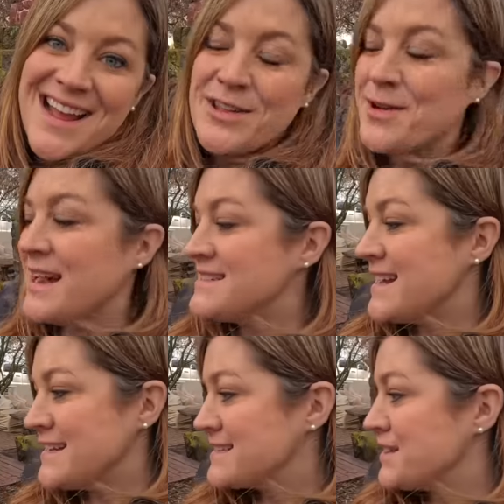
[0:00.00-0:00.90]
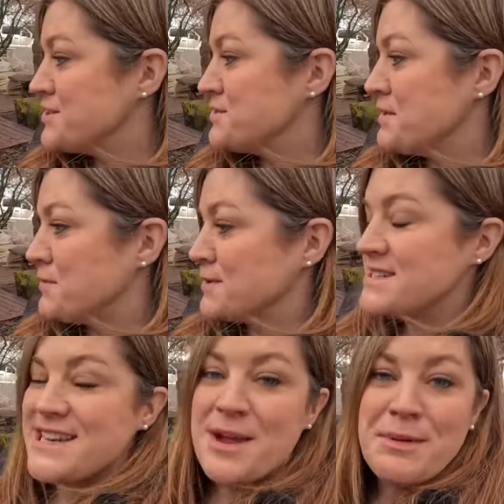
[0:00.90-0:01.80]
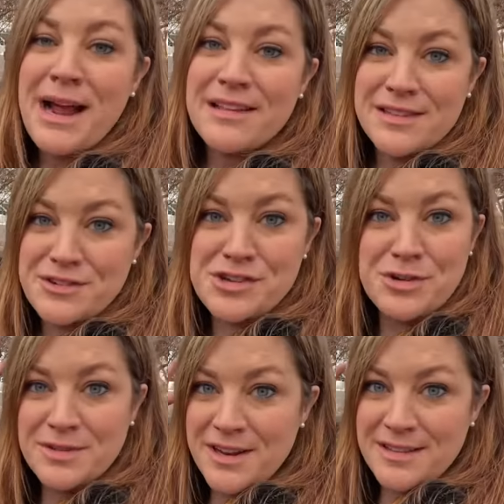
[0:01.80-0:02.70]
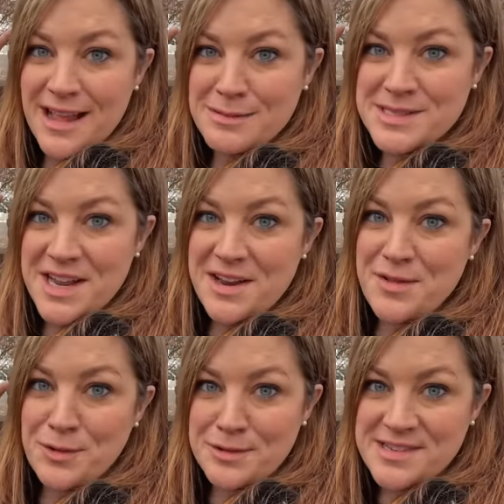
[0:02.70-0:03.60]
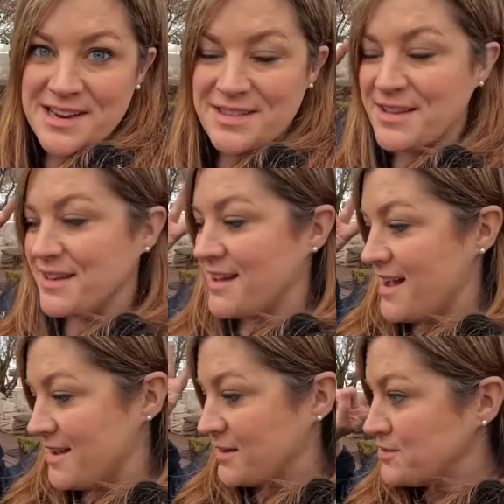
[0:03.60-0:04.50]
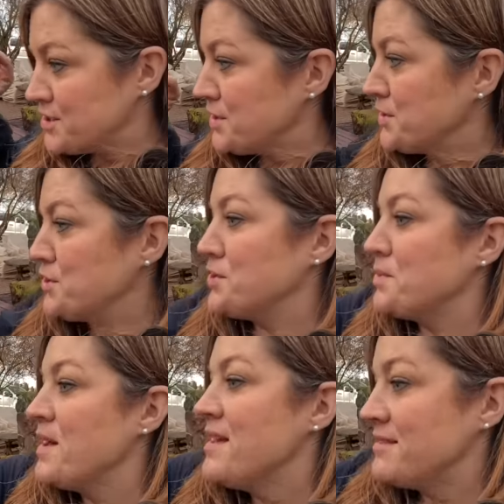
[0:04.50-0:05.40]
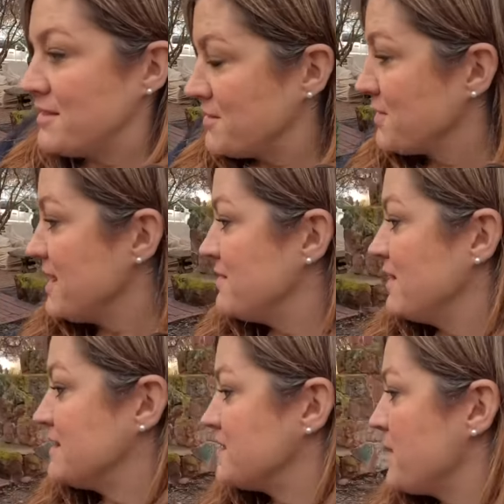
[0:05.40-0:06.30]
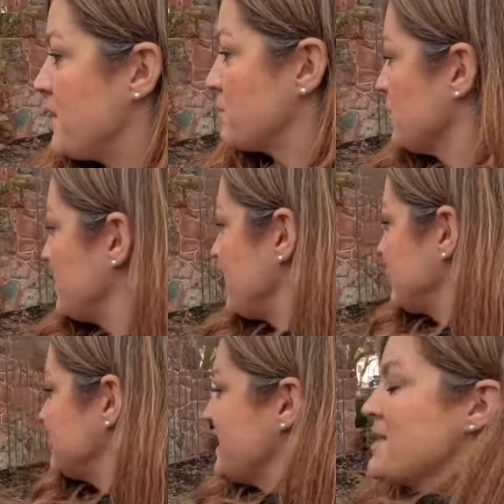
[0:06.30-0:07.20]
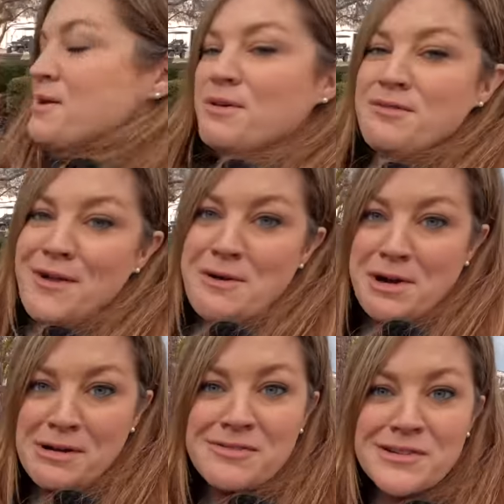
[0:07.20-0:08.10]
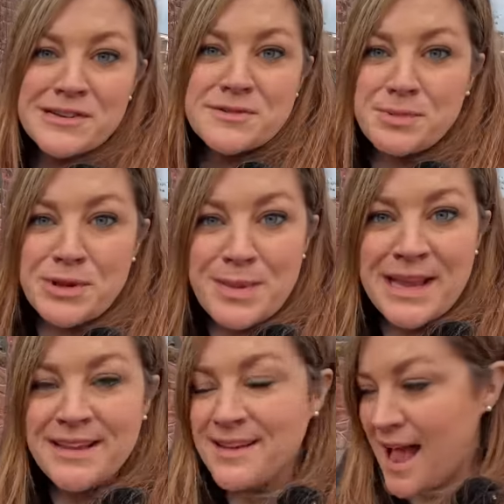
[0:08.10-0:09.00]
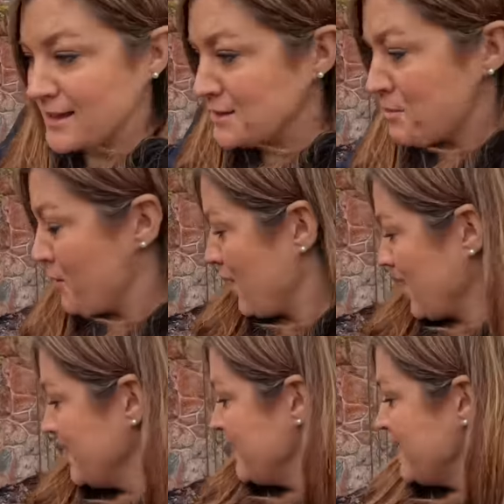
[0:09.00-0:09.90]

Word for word: And you guys, that is going to do it for today. We got the two little limes done on the north side of the uh, chicken coop, the three Invincibelle Rubies. We found our first blooming hellebore.